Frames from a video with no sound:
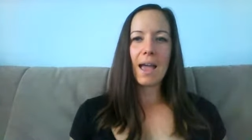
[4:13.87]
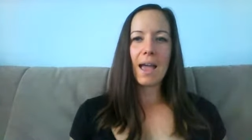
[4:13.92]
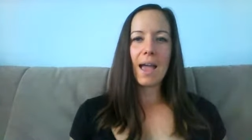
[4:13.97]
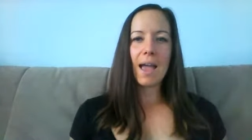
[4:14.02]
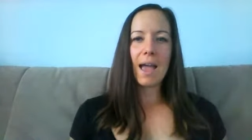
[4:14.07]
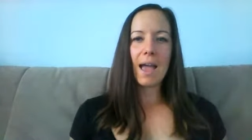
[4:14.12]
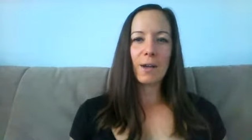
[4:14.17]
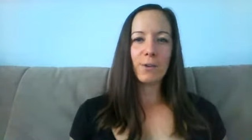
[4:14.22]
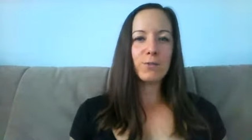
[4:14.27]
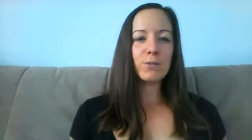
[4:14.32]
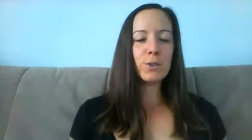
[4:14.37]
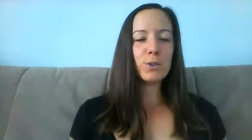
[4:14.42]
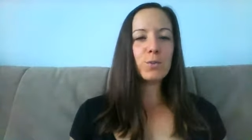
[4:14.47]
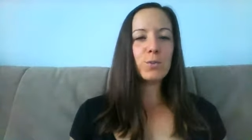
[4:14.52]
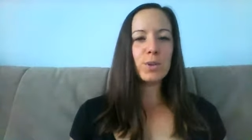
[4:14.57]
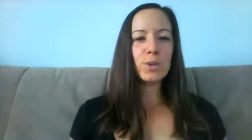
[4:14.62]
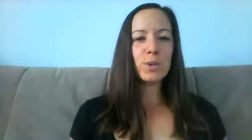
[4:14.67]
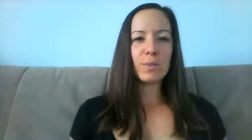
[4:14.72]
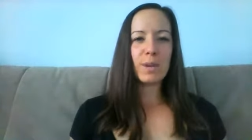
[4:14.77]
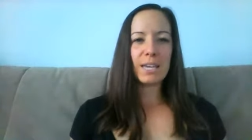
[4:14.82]
have you
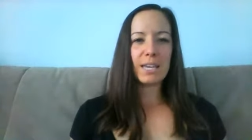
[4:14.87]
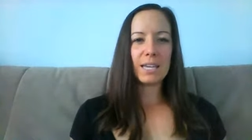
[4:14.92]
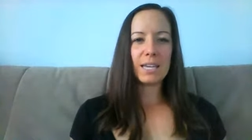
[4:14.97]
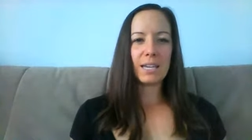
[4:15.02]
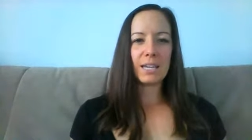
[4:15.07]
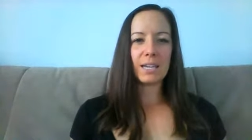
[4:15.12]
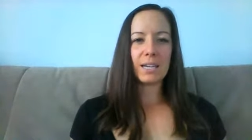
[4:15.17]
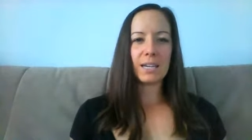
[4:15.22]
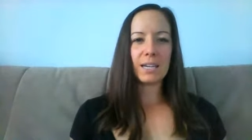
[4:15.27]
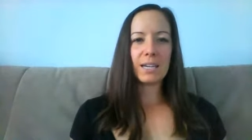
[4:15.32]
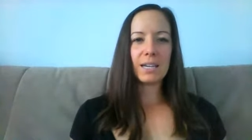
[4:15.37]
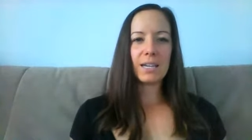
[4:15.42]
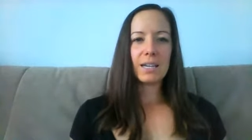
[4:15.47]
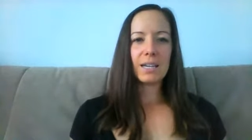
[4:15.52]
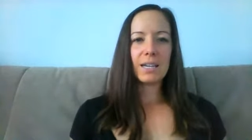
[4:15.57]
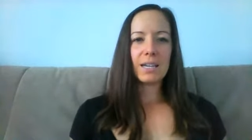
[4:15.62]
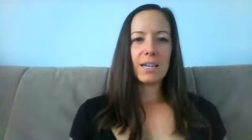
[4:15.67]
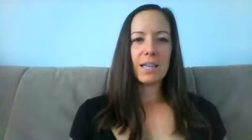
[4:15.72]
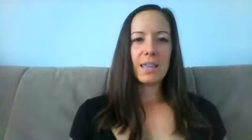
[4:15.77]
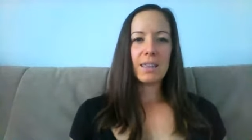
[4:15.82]
been making
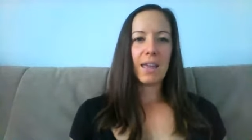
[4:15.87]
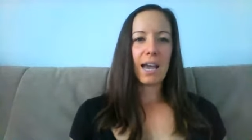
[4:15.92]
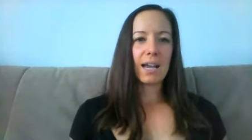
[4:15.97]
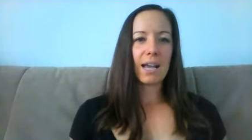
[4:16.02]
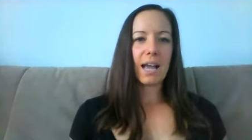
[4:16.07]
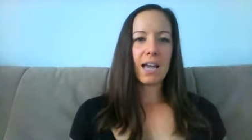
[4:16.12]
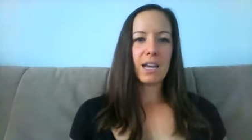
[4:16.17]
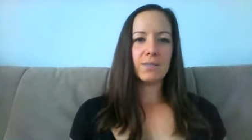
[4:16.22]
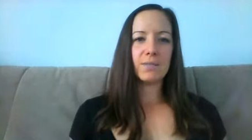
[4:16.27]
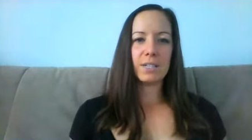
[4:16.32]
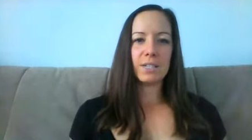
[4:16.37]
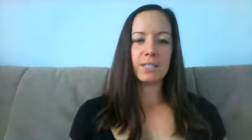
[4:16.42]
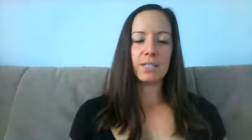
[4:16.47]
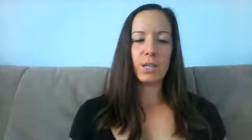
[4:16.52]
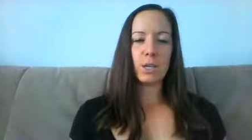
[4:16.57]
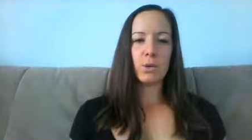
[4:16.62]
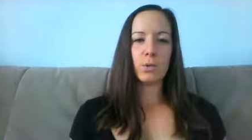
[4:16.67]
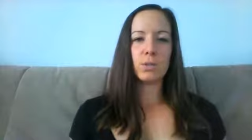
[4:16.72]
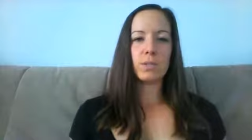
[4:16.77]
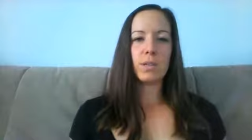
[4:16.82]
that kind of
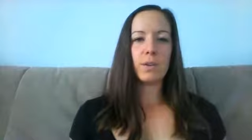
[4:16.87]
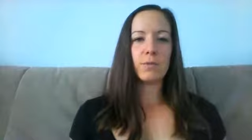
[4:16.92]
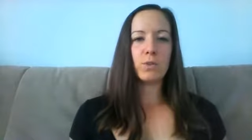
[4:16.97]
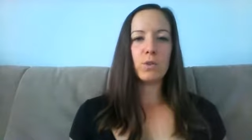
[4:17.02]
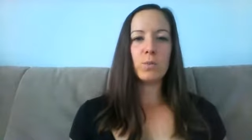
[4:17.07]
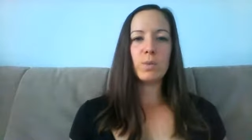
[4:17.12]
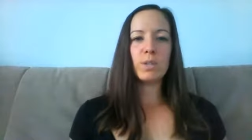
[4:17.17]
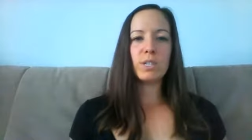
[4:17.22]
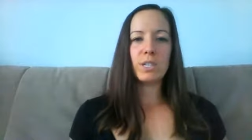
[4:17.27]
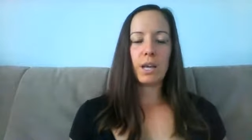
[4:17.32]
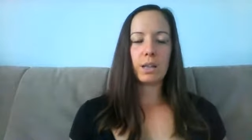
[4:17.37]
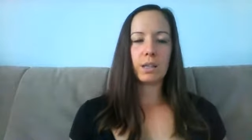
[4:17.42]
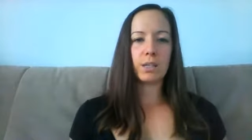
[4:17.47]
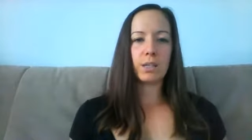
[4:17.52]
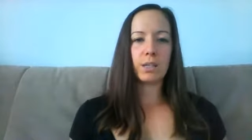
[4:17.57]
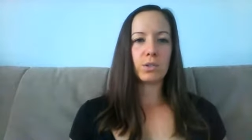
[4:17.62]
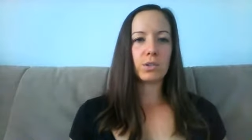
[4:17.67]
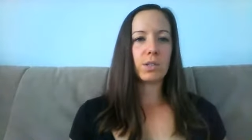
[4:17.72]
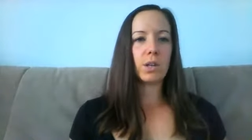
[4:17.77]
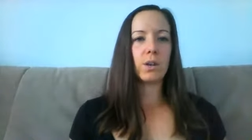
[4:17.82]
excuse? Have you been telling
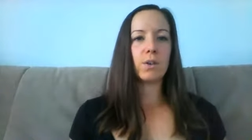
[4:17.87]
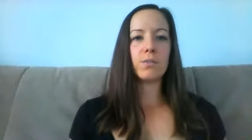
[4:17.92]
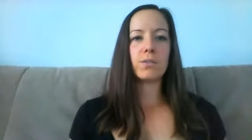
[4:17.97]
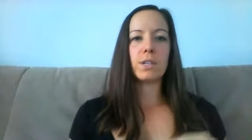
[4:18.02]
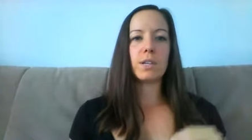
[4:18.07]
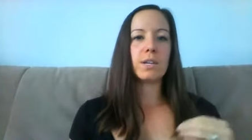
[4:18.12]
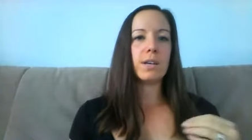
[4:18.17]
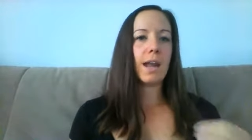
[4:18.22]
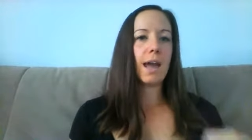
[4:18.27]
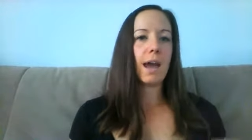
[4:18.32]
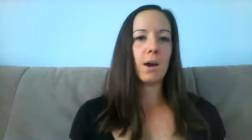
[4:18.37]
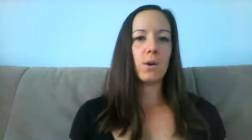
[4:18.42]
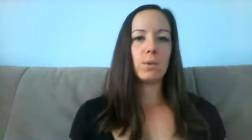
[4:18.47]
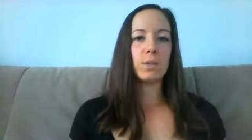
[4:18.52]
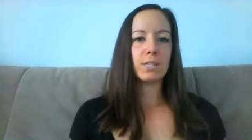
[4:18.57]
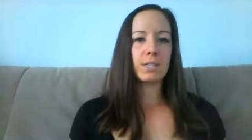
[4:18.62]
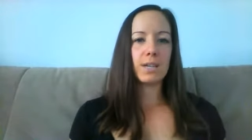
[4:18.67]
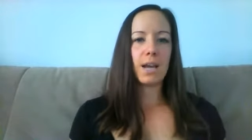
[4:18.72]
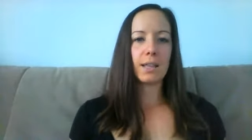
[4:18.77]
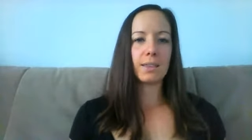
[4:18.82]
yourself that now
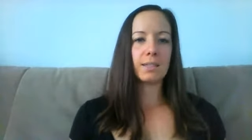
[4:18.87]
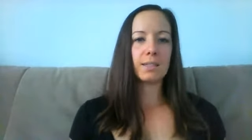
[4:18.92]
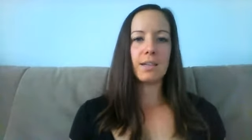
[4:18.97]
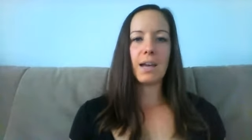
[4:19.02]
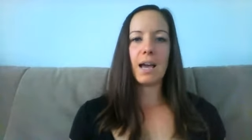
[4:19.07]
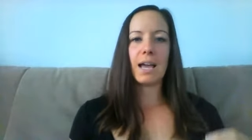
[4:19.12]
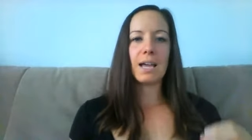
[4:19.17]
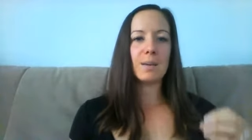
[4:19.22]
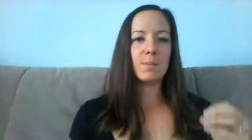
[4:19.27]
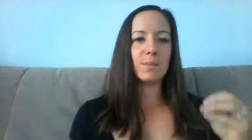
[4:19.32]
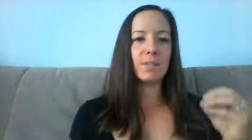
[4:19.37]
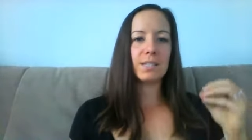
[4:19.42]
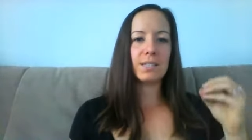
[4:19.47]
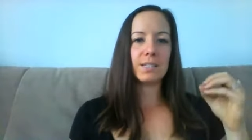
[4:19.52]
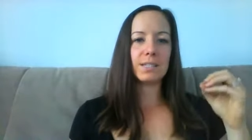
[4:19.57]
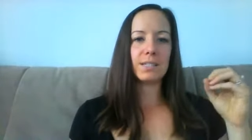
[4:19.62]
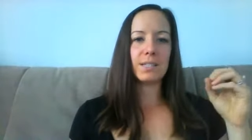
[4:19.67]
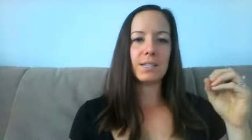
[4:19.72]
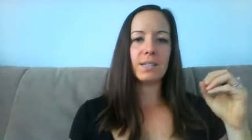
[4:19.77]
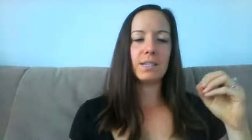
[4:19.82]
is not the time? This
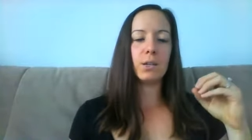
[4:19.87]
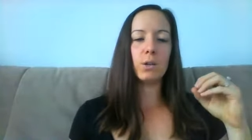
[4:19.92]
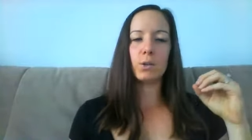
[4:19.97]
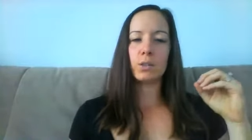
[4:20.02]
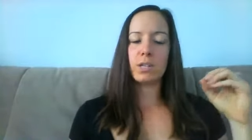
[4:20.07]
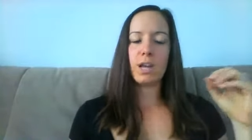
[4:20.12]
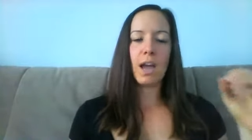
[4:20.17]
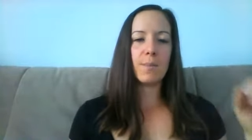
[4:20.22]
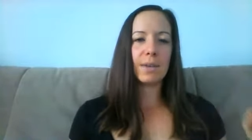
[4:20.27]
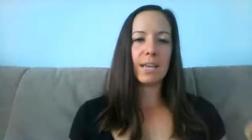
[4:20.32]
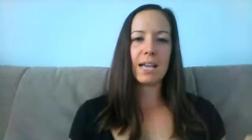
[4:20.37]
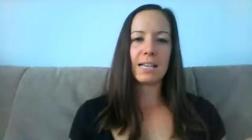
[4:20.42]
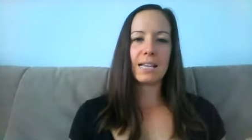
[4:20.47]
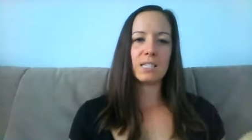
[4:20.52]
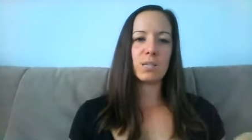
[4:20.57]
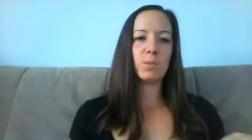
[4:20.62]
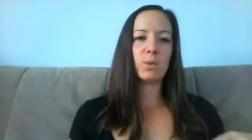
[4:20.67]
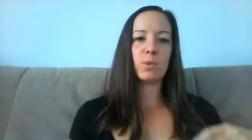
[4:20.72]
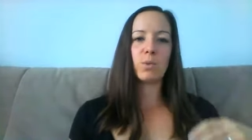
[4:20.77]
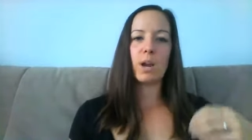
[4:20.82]
isn't, the timing has
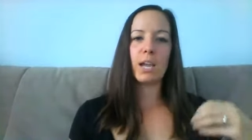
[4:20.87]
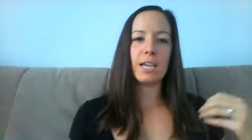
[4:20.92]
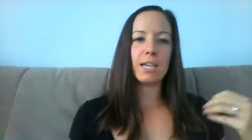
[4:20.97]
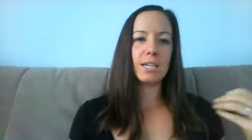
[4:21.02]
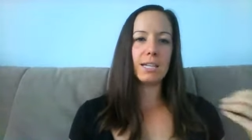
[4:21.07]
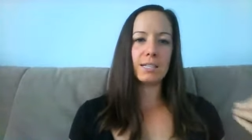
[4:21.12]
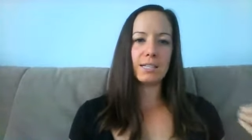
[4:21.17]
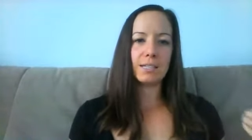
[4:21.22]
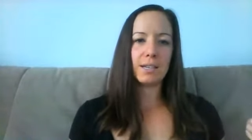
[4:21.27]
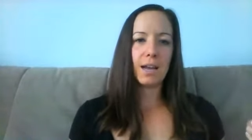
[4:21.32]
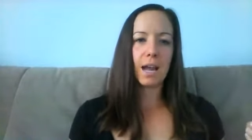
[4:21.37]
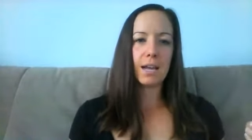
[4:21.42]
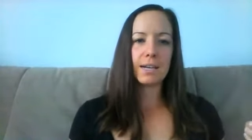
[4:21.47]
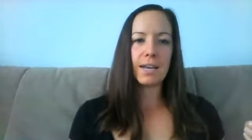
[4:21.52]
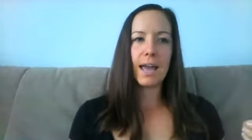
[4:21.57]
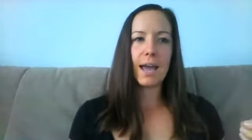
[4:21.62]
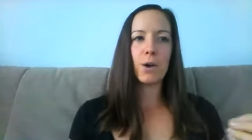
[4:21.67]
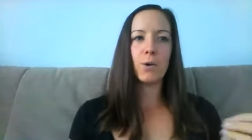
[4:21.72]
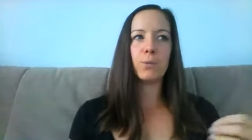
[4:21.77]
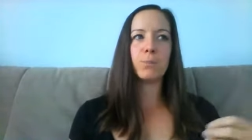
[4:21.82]
to be right. It's not
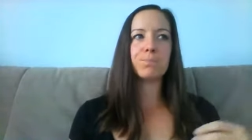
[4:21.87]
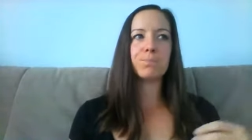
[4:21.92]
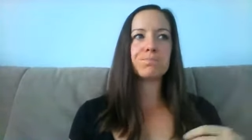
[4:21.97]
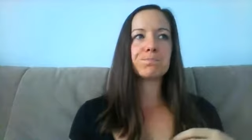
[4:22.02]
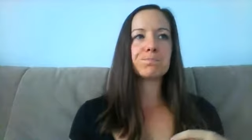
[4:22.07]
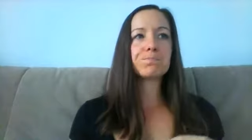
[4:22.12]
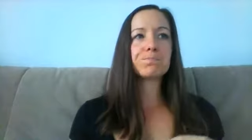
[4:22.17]
now.